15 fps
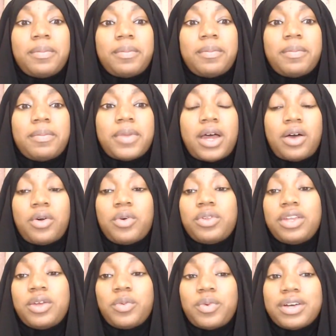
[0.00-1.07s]
Not
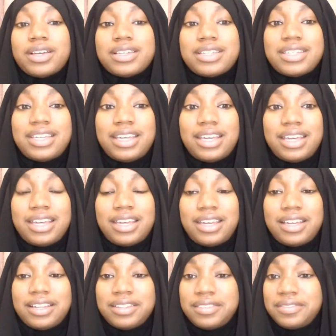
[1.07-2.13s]
only was
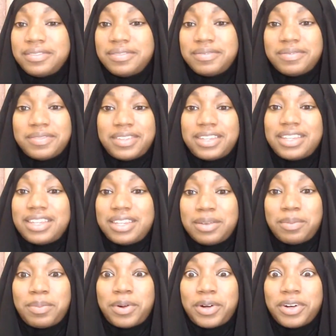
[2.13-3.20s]
he
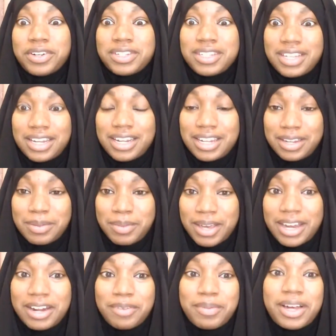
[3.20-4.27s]
the
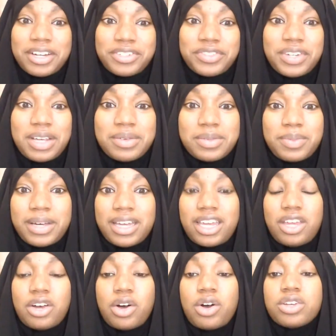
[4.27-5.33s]
man in my dreams, but
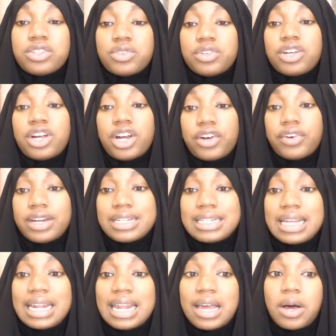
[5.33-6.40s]
he also encouraged
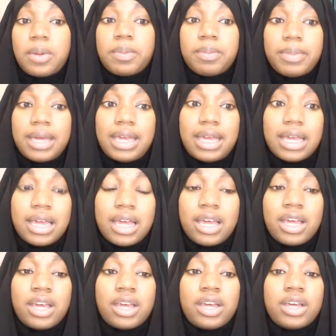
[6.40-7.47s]
and helped me
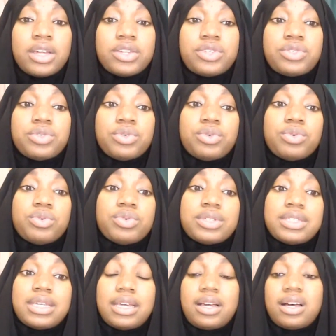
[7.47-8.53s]
to
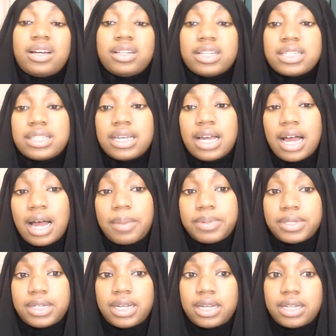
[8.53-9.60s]
seek holistic
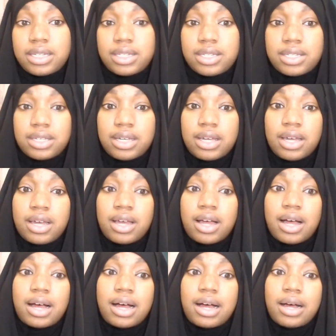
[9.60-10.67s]
options
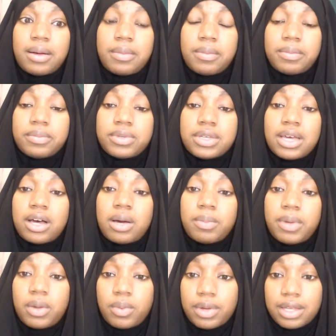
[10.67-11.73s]
to help
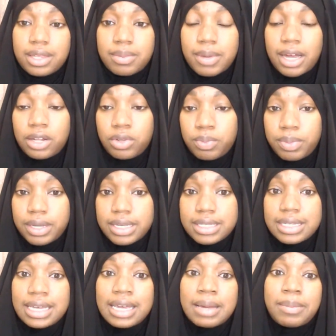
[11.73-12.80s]
me with my lupus
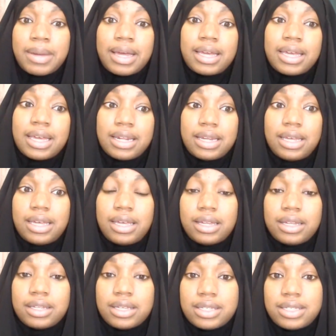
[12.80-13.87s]
and my kidney
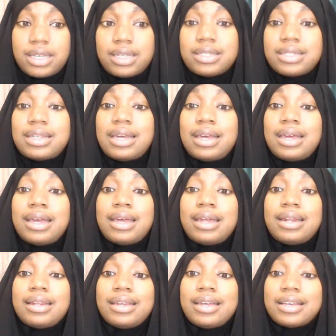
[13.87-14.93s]
disease.
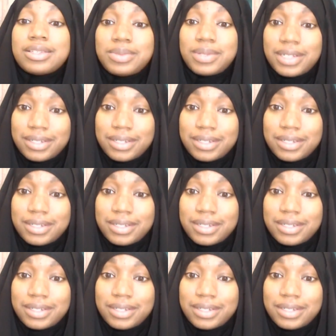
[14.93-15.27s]
And guess what?